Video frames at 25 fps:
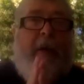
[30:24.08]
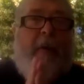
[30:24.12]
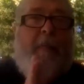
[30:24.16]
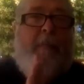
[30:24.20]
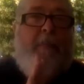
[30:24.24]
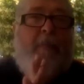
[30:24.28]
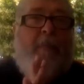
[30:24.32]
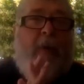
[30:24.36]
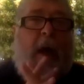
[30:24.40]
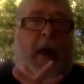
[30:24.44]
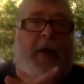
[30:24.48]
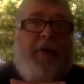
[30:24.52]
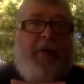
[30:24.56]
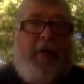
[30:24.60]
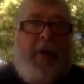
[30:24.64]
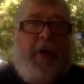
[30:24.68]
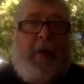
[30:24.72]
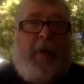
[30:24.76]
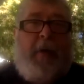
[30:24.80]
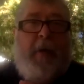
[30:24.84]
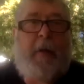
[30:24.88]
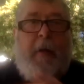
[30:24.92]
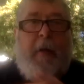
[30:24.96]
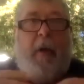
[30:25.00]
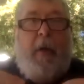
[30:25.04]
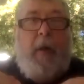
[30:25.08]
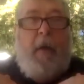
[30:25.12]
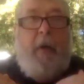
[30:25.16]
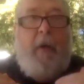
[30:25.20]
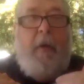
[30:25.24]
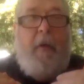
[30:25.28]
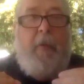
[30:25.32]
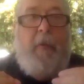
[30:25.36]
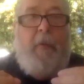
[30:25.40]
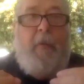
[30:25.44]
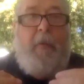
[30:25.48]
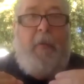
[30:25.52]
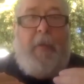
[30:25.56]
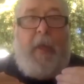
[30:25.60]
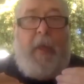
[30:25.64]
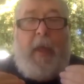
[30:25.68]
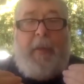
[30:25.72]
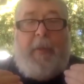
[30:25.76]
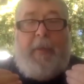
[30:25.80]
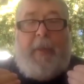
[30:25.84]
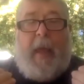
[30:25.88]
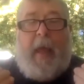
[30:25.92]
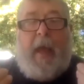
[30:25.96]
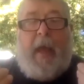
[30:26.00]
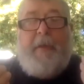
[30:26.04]
impression that
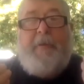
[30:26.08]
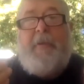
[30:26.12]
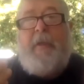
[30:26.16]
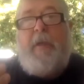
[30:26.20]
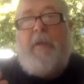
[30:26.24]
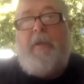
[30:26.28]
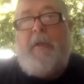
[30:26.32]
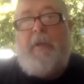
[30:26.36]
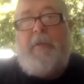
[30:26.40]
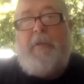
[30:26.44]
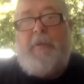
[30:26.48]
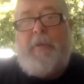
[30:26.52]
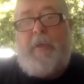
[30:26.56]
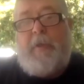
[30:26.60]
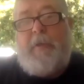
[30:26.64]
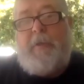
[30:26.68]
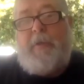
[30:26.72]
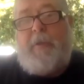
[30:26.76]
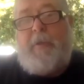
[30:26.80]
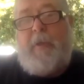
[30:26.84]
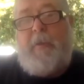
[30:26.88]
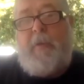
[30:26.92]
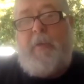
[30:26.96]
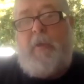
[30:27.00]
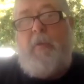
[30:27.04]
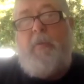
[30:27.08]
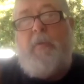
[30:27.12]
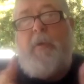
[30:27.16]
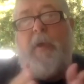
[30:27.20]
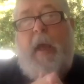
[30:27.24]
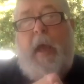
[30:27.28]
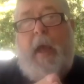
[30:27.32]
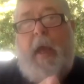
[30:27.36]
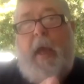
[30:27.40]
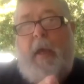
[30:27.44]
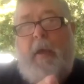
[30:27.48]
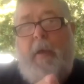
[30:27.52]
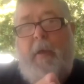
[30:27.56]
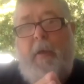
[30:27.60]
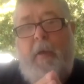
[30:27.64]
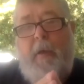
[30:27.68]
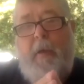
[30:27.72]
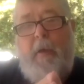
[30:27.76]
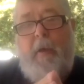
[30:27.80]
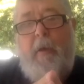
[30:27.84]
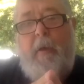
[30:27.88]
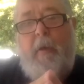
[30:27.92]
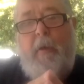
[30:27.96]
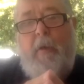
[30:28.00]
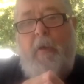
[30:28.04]
that didn't exist in the UK.
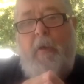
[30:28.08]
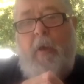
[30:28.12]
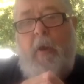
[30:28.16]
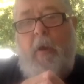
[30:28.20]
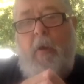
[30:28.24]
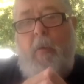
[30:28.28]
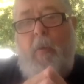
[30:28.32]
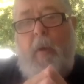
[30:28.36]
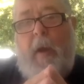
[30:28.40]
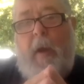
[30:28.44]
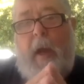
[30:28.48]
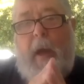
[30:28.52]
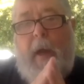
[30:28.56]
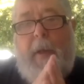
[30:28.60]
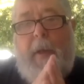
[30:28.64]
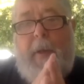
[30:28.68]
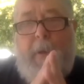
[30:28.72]
You know, mm-hmm. when I